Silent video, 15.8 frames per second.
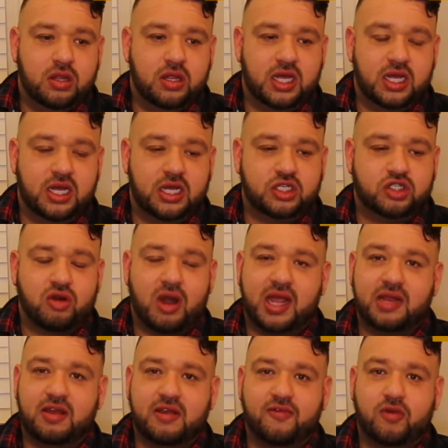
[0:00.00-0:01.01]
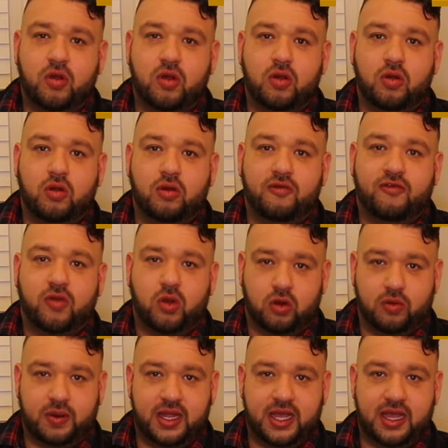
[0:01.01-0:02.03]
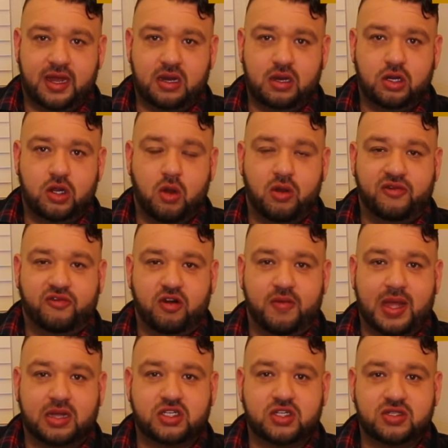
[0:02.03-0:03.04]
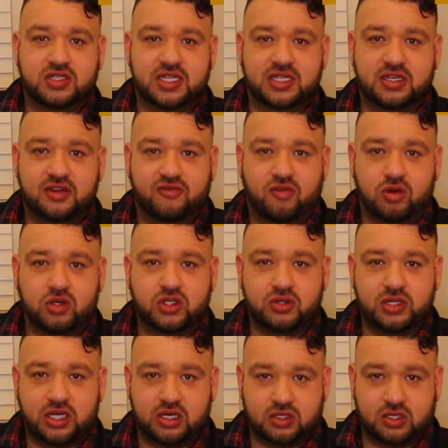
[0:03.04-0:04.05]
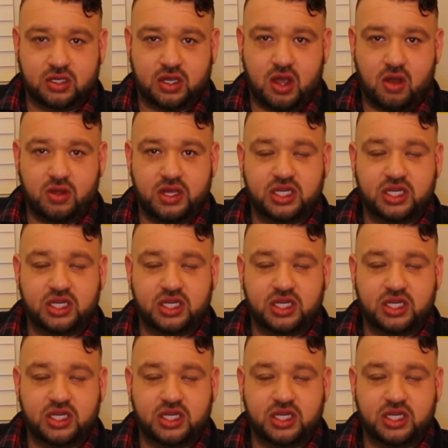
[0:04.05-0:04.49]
the tri-level floor plan going for about $264 2 years ago.